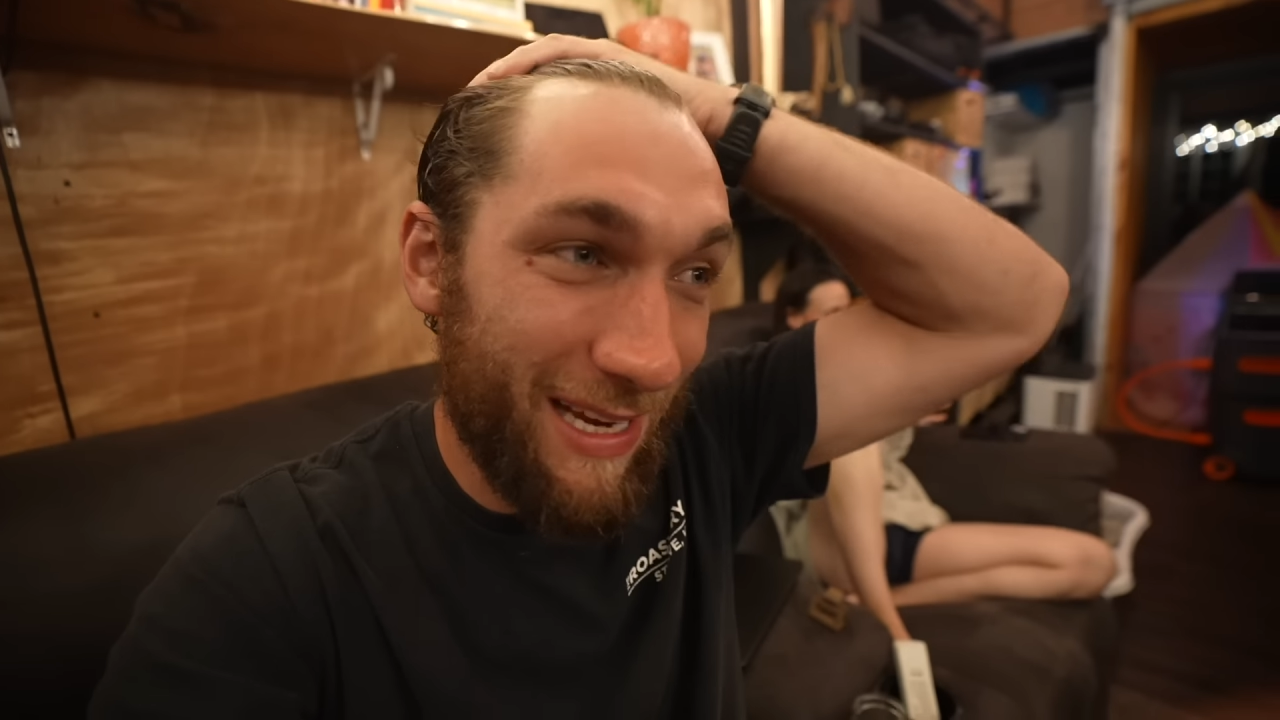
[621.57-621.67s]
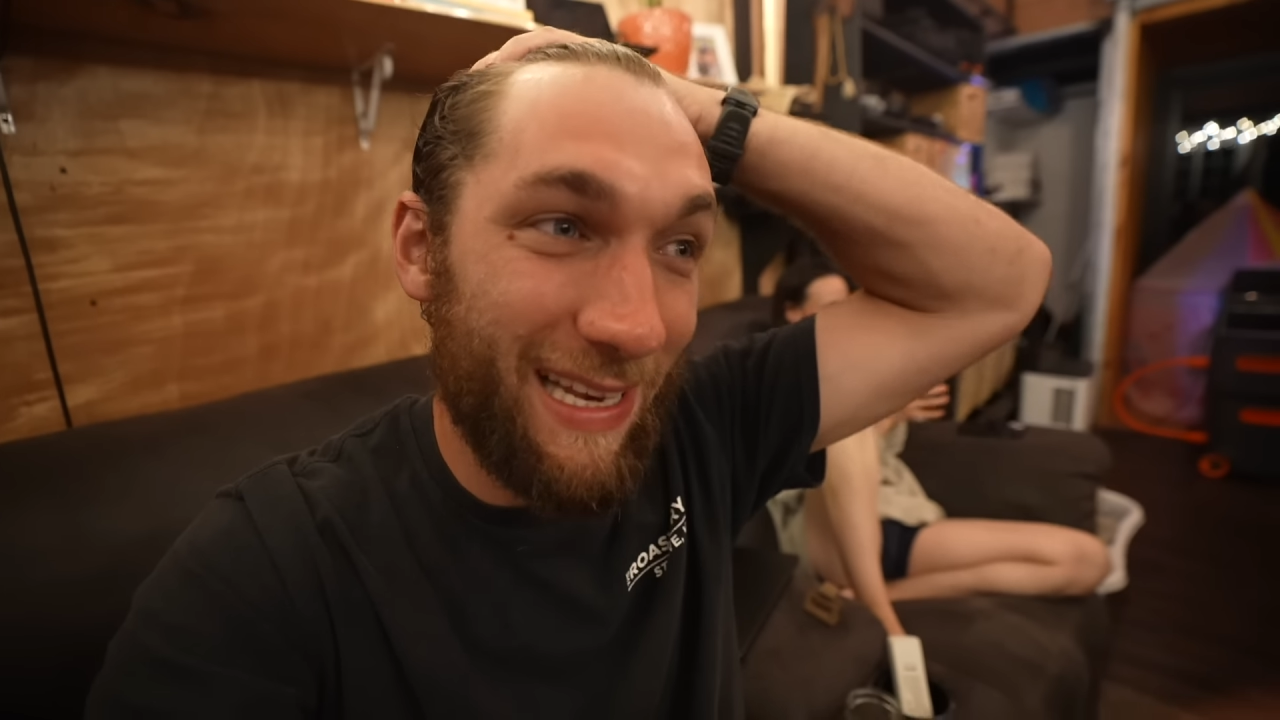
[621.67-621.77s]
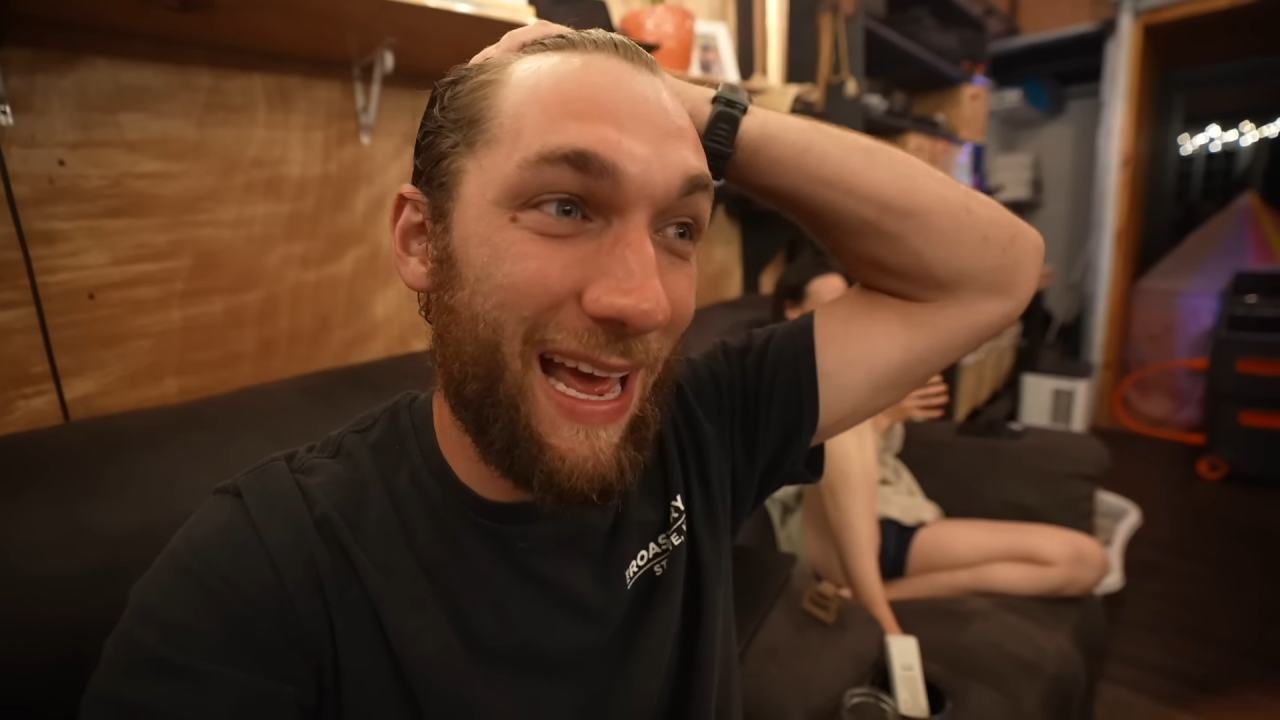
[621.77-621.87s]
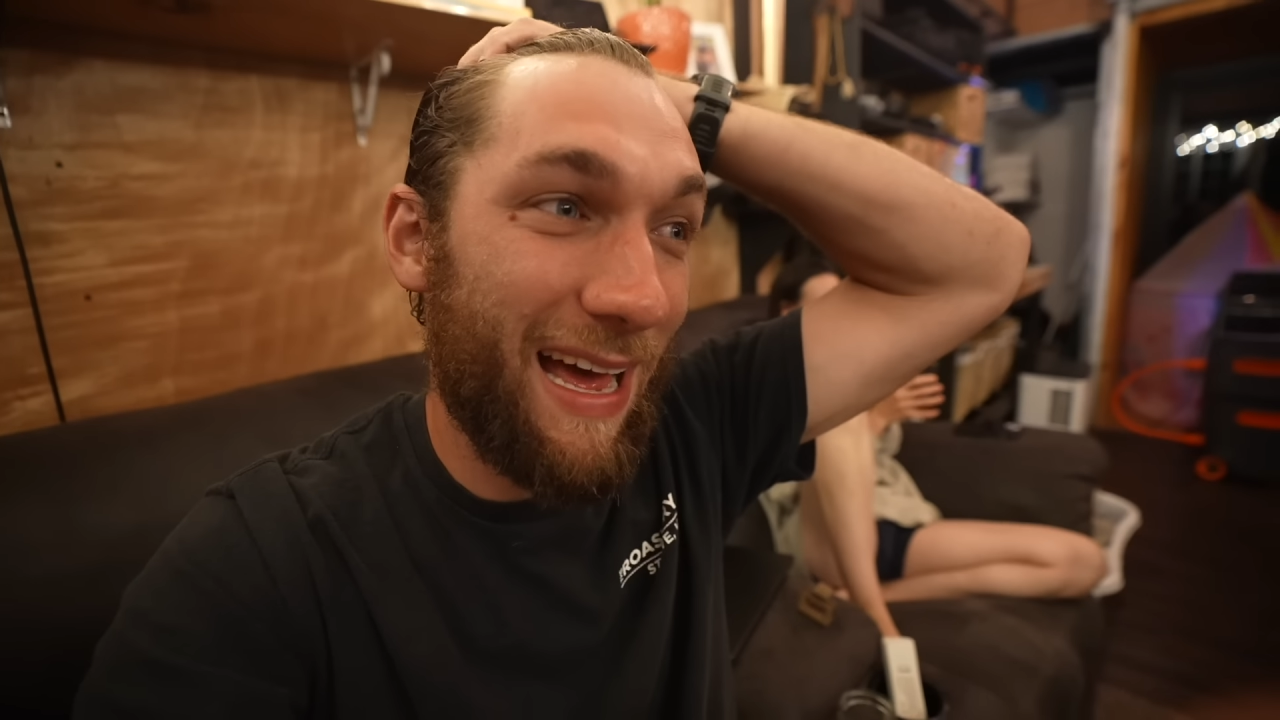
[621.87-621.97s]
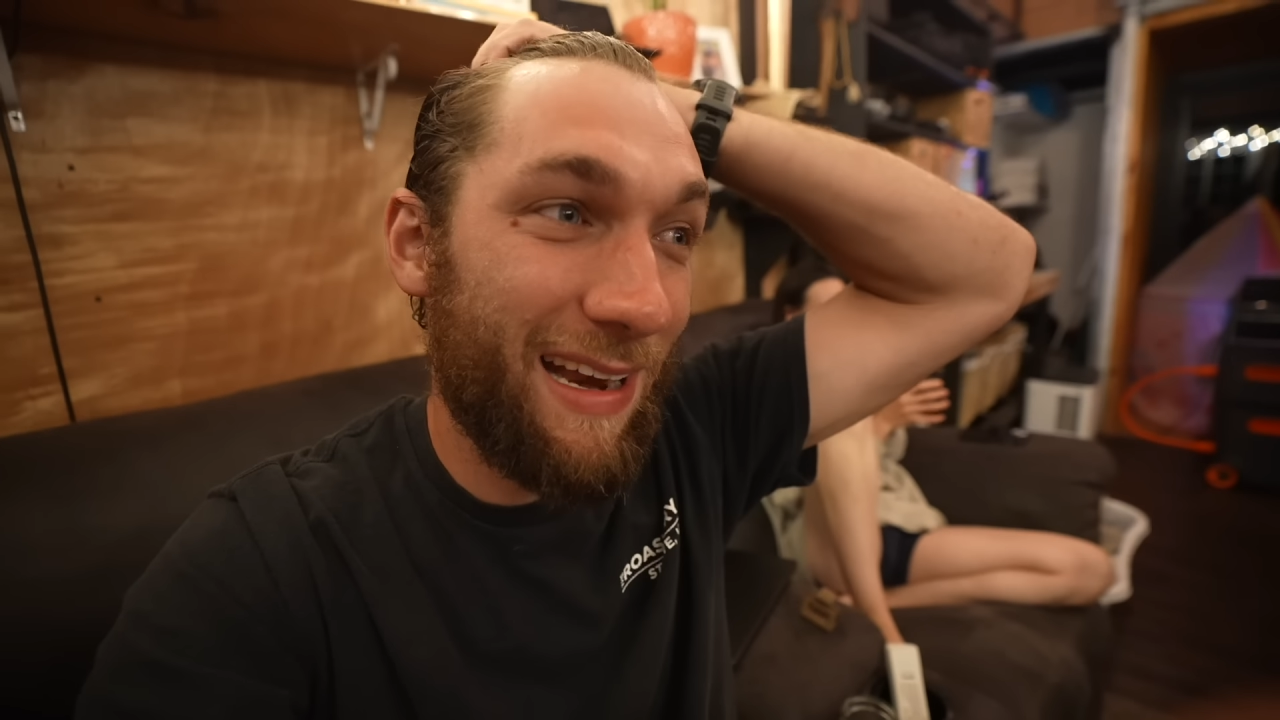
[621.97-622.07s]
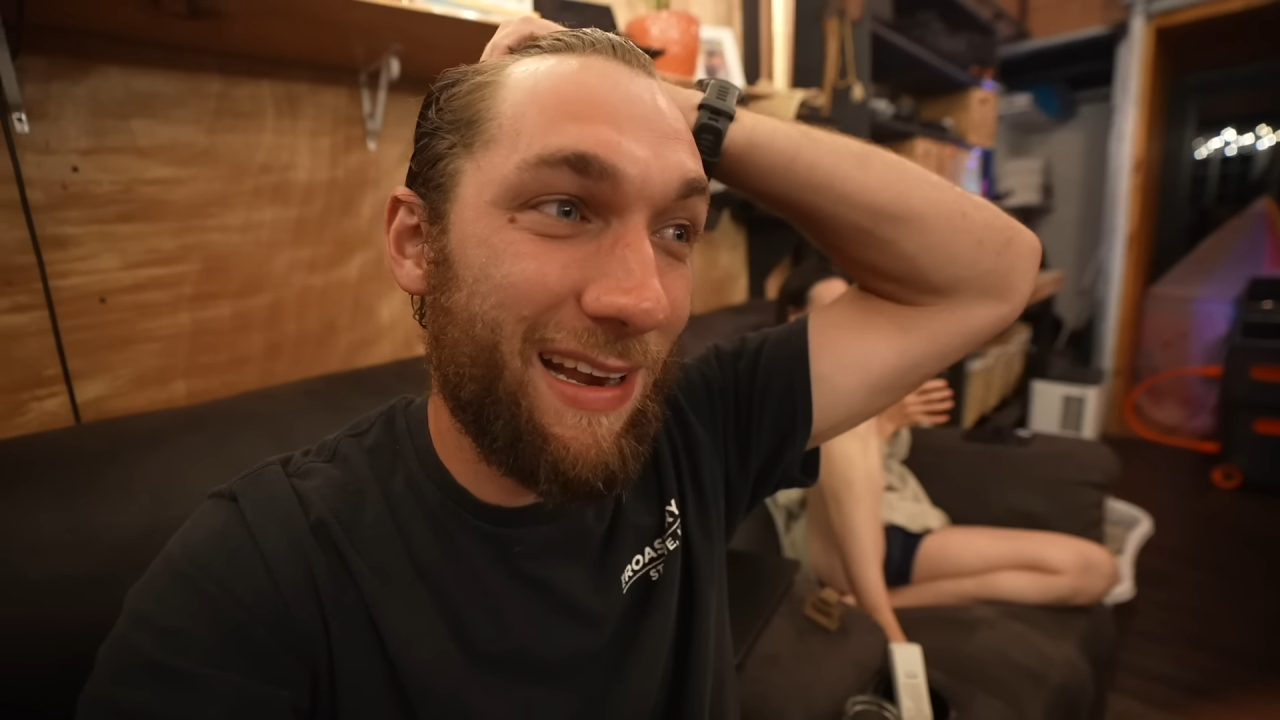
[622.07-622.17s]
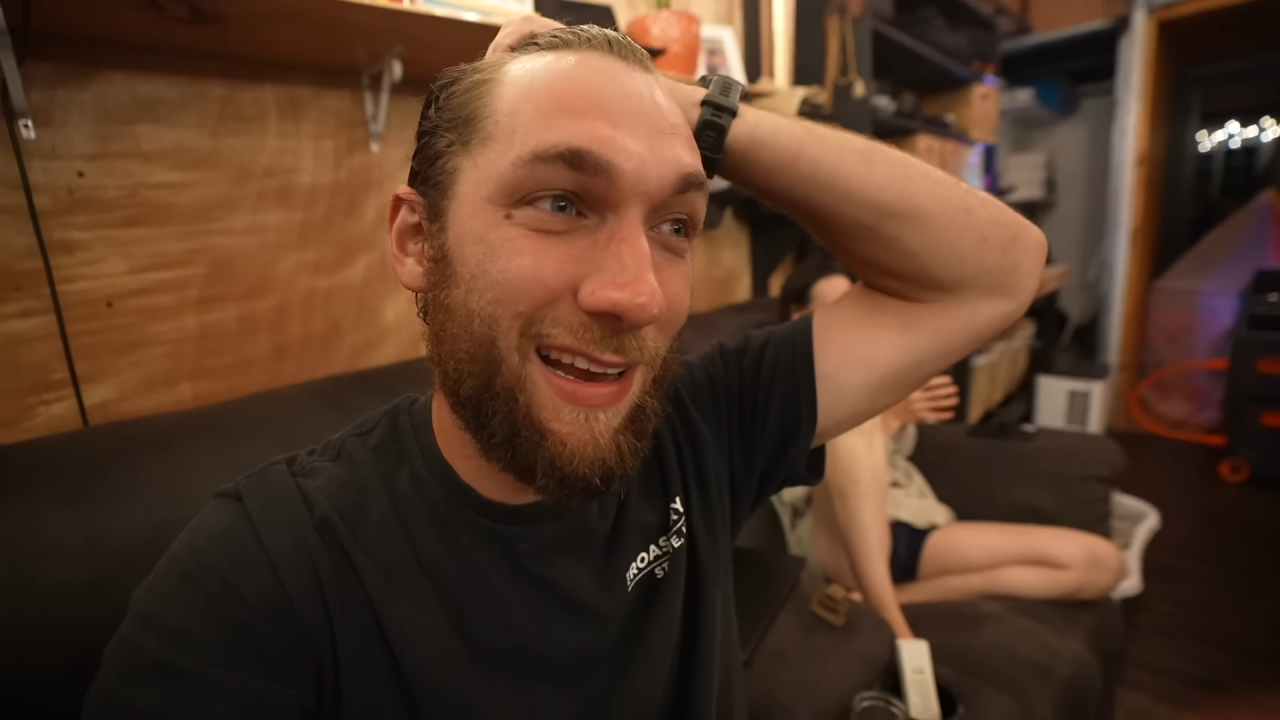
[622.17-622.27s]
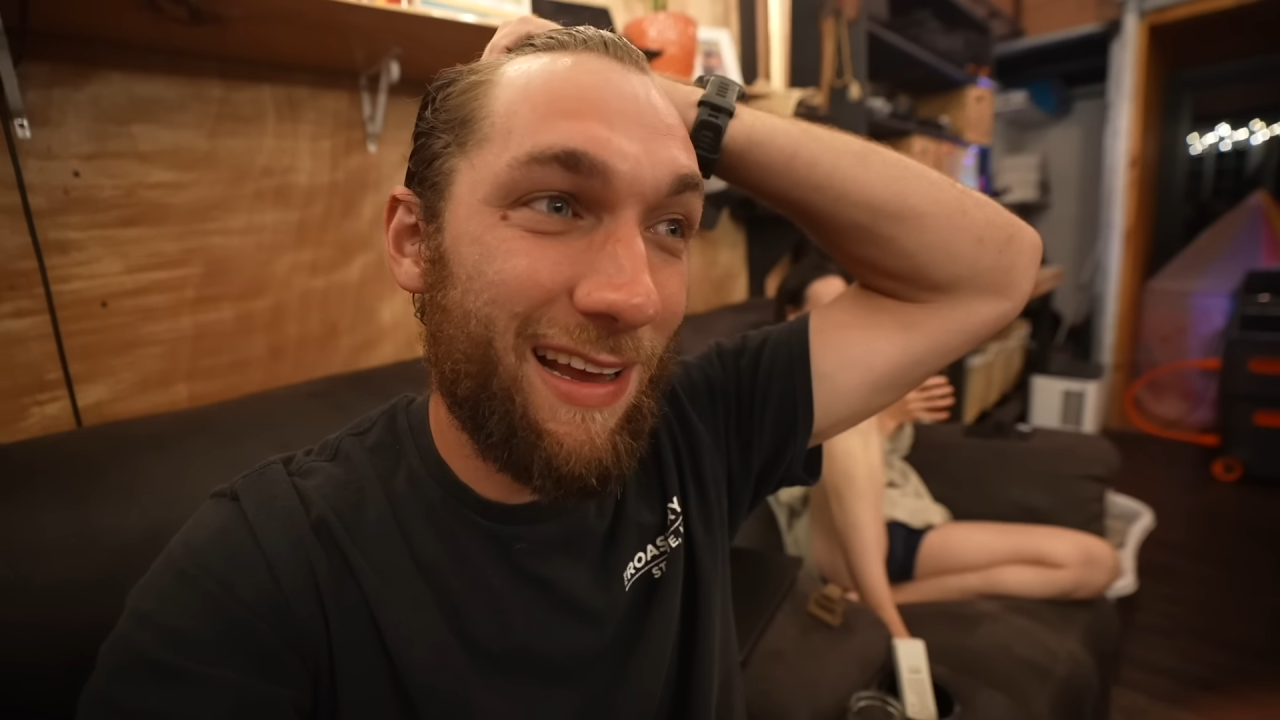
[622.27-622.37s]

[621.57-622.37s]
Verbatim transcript: a dad.